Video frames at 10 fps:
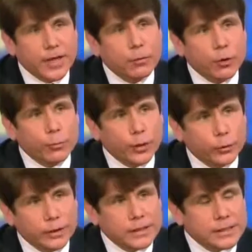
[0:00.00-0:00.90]
They won't
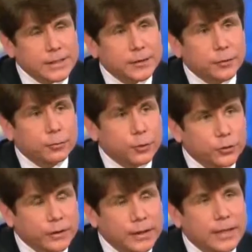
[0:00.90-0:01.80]
bring witnesses in to
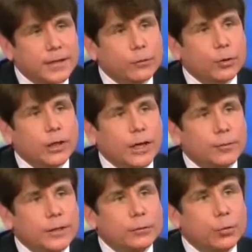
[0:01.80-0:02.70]
prove it. They won't
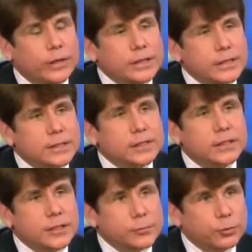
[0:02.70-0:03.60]
allow me witnesses
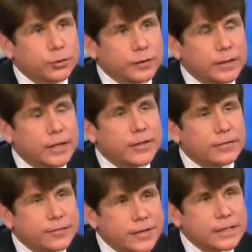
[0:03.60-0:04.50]
to disprove it.
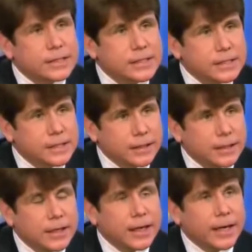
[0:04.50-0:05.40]
The fix is
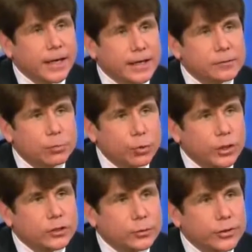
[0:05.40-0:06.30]
in, and it has
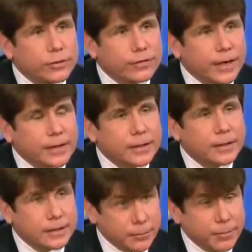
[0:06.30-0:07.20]
more to do with the fact
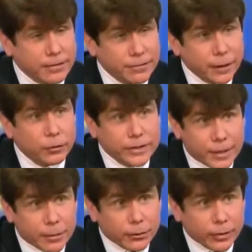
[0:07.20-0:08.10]
that my fellow
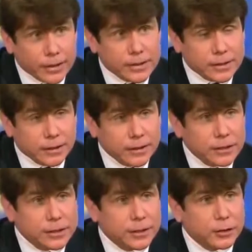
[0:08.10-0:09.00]
Democrats in the
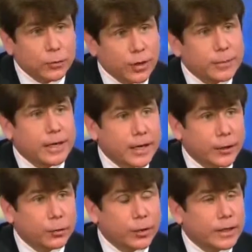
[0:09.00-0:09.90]
legislature want me
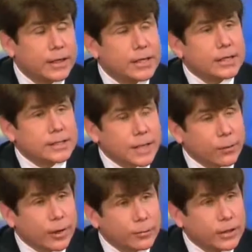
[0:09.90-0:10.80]
out of the way because
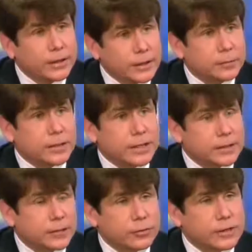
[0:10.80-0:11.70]
they want a big income
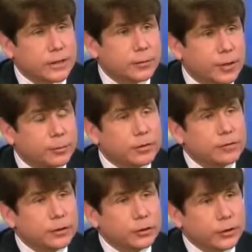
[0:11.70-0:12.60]
tax increase on the people
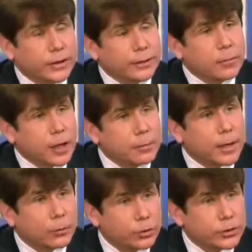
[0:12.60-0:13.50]
of Illinois, and
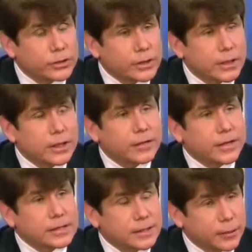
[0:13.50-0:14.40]
mark my words,
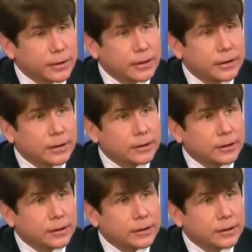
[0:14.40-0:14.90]
that's coming